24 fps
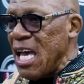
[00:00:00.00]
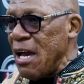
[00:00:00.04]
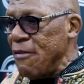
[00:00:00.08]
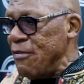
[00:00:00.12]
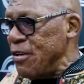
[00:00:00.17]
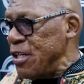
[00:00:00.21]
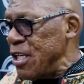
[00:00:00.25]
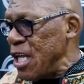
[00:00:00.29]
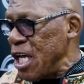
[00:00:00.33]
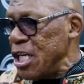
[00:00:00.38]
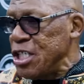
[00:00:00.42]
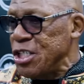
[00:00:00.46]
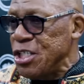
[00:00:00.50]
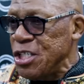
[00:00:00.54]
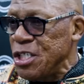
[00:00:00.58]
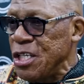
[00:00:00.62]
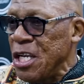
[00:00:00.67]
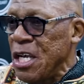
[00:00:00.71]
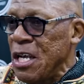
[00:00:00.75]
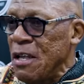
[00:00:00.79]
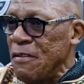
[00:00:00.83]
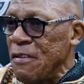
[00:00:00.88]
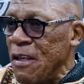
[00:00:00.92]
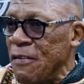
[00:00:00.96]
have a nation
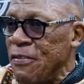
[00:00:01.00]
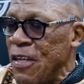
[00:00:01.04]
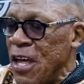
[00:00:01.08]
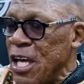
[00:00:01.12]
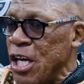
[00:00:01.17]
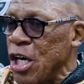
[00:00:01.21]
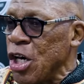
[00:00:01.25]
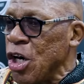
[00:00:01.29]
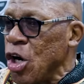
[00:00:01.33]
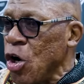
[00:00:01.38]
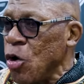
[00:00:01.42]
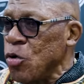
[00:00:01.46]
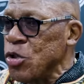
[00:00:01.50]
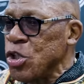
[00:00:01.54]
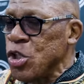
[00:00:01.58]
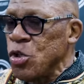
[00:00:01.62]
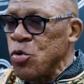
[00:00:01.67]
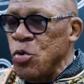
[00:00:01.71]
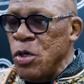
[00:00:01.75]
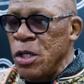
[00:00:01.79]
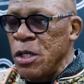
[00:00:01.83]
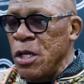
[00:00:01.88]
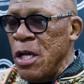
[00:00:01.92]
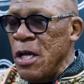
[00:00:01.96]
that they can go
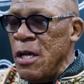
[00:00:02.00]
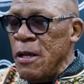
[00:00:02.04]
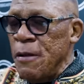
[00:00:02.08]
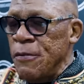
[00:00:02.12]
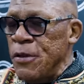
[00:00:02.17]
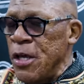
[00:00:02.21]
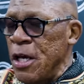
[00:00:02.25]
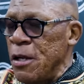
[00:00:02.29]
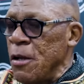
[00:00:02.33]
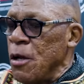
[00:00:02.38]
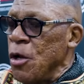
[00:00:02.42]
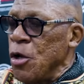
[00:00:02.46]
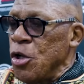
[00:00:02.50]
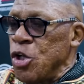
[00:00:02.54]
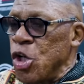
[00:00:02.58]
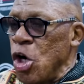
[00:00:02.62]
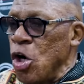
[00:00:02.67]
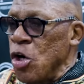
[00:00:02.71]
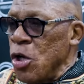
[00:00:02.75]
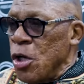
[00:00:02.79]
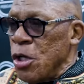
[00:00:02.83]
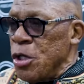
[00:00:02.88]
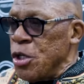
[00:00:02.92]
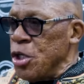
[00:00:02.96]
to, and that
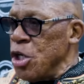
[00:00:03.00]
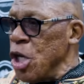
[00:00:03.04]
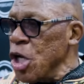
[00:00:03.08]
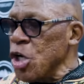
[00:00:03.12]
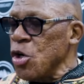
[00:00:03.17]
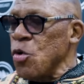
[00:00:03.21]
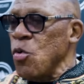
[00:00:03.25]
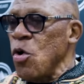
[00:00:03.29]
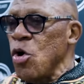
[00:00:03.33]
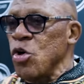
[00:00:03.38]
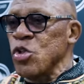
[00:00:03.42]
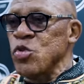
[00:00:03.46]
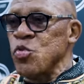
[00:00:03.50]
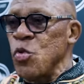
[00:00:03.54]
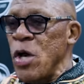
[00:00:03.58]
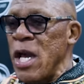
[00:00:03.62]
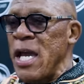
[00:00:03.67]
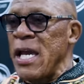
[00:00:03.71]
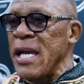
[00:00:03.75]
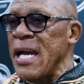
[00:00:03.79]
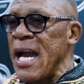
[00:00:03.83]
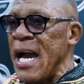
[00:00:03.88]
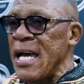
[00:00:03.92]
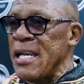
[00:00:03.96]
the Negroes,
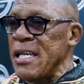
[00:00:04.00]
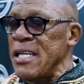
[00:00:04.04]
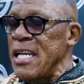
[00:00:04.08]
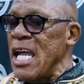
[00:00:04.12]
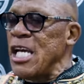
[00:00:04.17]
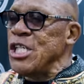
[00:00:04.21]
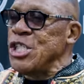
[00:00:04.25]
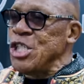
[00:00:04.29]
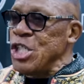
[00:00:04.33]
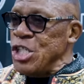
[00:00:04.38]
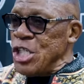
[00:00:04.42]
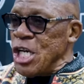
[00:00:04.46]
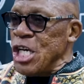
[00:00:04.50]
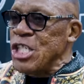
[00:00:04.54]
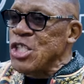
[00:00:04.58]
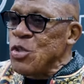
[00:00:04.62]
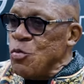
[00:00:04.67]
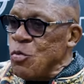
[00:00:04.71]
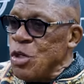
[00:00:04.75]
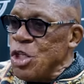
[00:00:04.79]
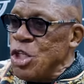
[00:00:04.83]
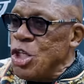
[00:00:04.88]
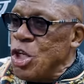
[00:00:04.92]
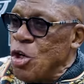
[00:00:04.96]
we ain't got a nation.
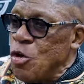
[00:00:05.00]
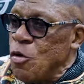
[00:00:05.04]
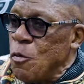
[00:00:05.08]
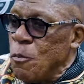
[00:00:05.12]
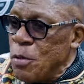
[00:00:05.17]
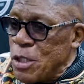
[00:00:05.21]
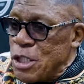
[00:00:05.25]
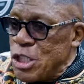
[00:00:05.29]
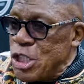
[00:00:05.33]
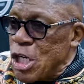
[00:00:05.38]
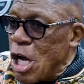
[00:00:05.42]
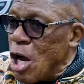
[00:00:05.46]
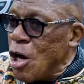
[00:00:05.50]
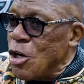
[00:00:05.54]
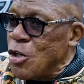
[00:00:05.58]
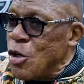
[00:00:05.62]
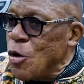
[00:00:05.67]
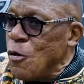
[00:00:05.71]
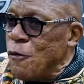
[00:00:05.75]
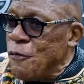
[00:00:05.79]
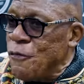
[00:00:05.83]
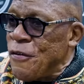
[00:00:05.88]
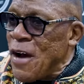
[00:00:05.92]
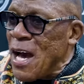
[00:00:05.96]
Yes, we do, but y'all
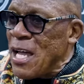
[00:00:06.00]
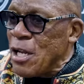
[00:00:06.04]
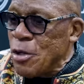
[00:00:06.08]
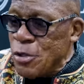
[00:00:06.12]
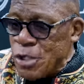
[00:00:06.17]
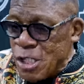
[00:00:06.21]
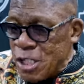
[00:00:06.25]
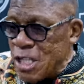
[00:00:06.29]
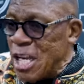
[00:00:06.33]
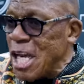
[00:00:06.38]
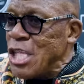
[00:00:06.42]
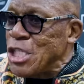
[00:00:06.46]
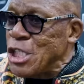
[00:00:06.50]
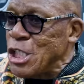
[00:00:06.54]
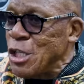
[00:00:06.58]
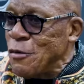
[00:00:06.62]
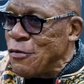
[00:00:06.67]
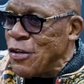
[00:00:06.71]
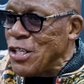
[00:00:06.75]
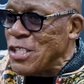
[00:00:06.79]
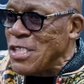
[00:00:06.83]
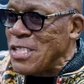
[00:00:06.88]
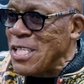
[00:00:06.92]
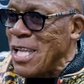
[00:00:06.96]
don't follow it. The Nation
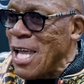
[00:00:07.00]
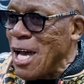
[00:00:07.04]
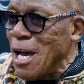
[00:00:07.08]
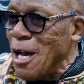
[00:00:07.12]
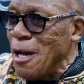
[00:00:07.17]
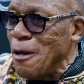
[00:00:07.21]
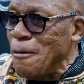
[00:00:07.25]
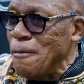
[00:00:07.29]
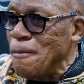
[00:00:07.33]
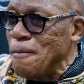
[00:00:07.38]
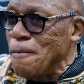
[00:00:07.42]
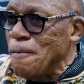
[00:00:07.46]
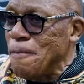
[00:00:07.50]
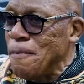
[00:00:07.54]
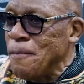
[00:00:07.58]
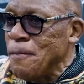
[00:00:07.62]
of Islam.